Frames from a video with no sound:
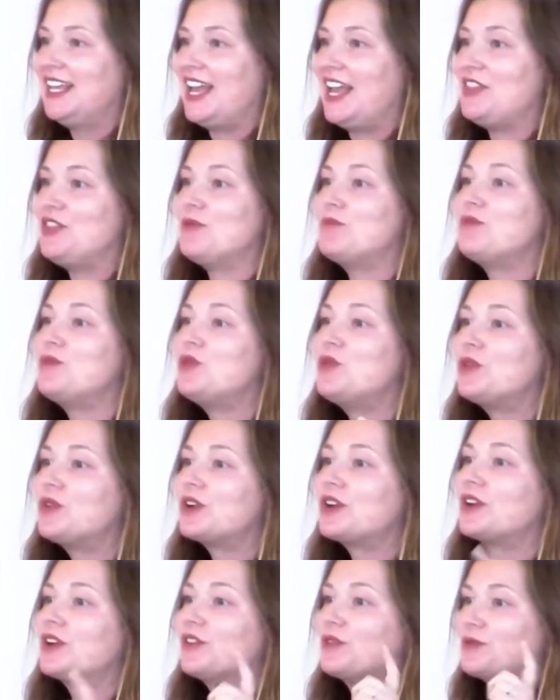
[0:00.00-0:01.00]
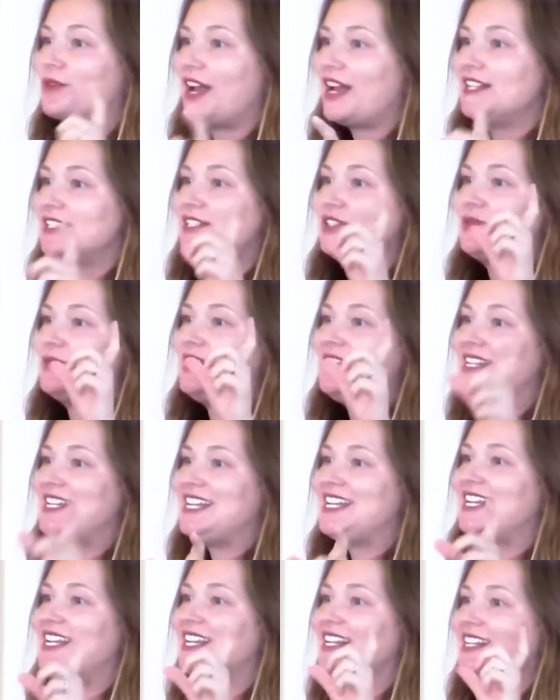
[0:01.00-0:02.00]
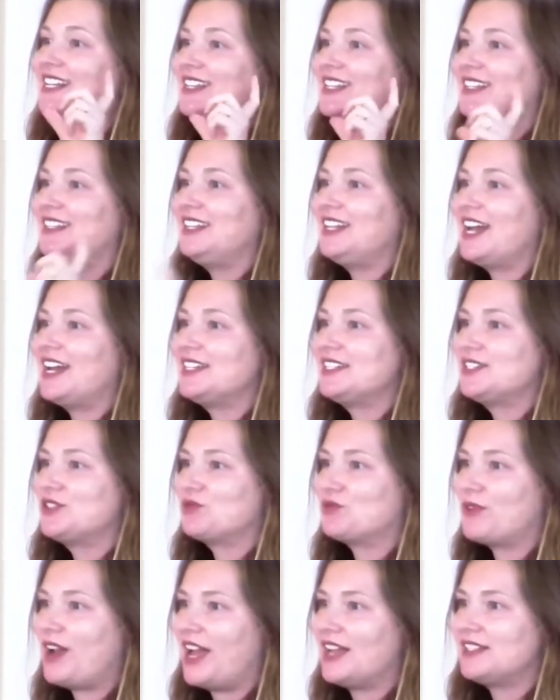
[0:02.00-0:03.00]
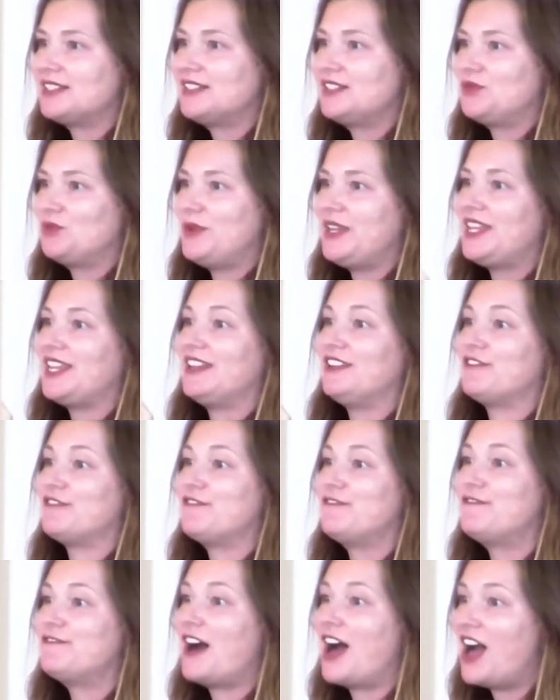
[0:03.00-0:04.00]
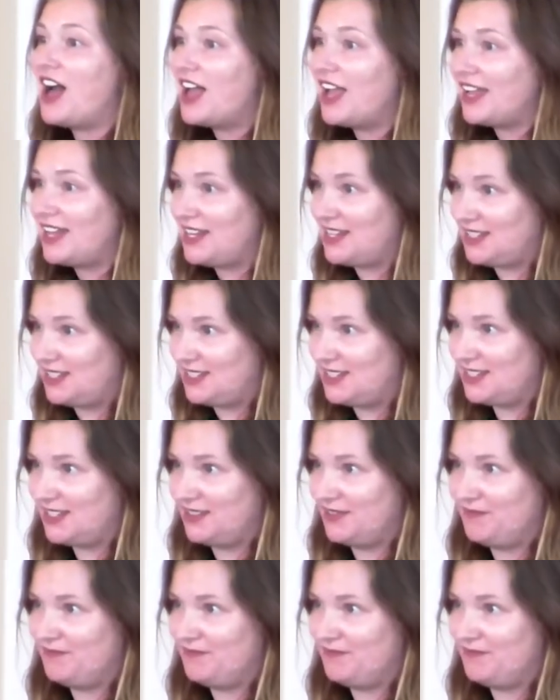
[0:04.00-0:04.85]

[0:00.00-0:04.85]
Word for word: and the more rest we need, the less rest we can find.